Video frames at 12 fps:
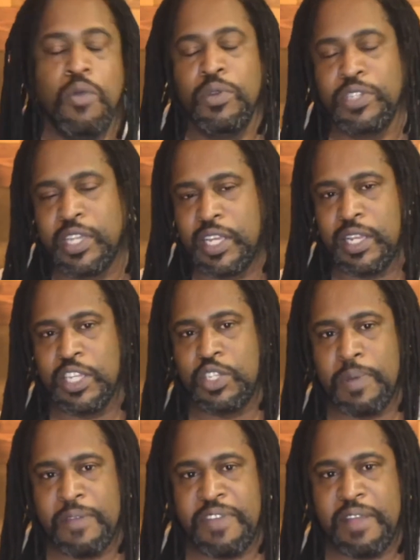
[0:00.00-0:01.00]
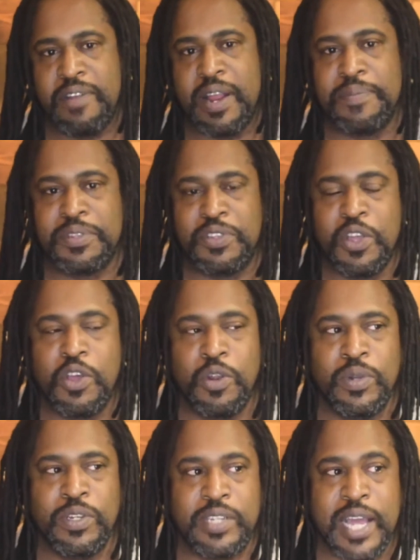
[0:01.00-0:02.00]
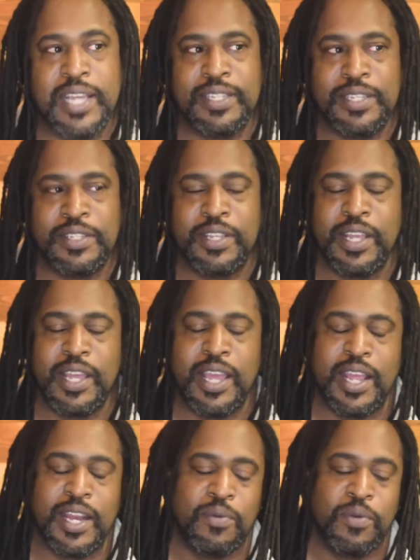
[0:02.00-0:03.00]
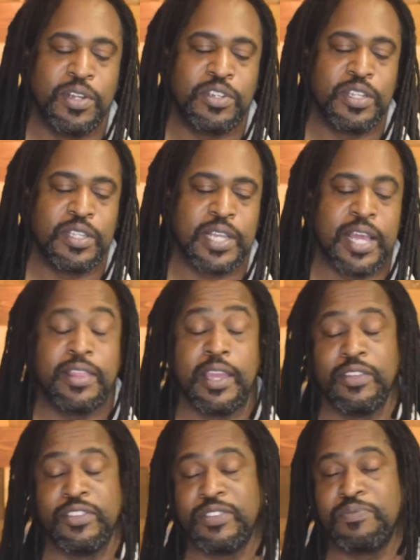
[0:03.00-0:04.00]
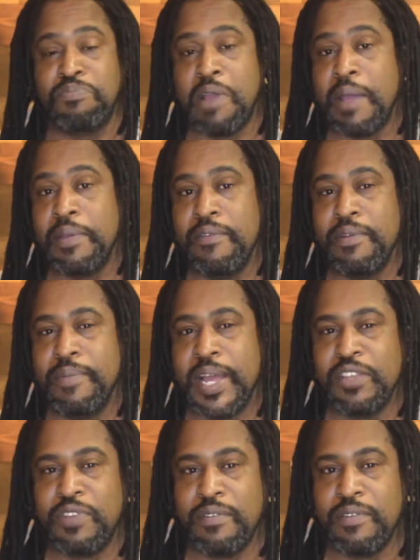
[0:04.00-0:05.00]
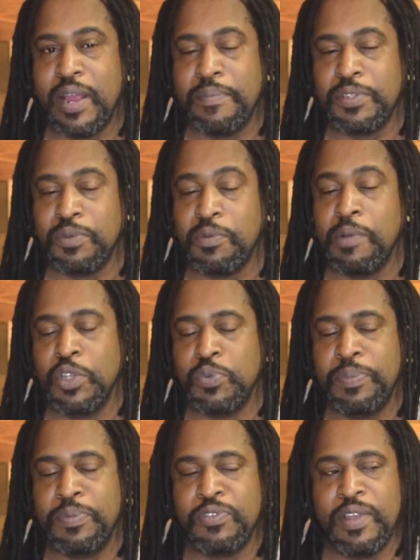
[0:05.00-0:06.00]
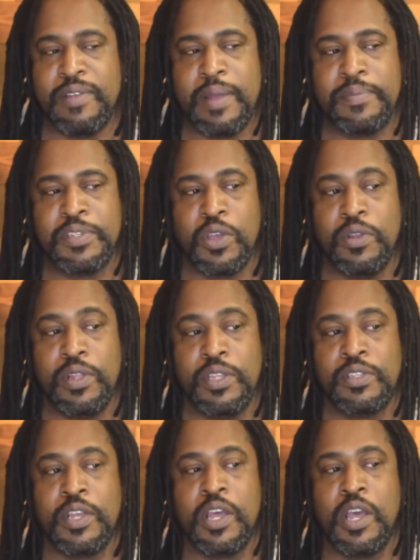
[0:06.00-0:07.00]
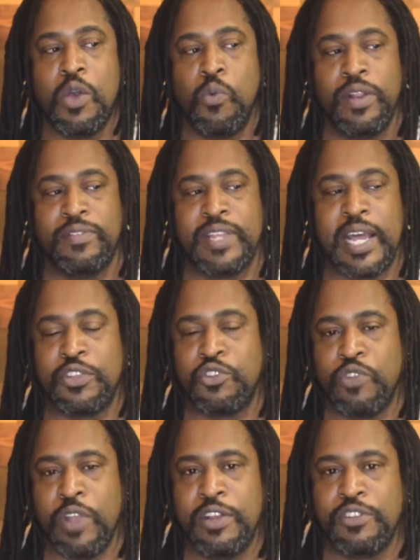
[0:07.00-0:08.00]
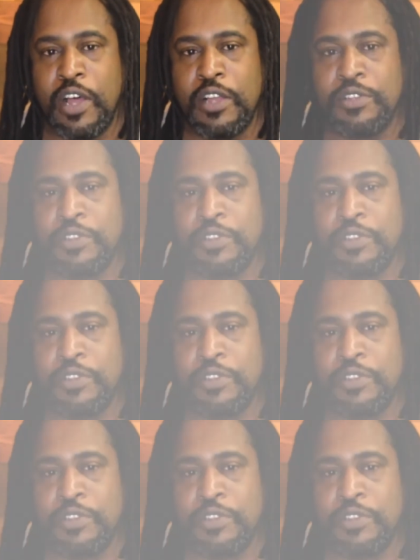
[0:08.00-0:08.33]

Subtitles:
Which leads to my favorite episode, which ties into the end, which is, I think, is probably everybody's favorite episode, or most people's favorite episode, is what if Doctor Strange lost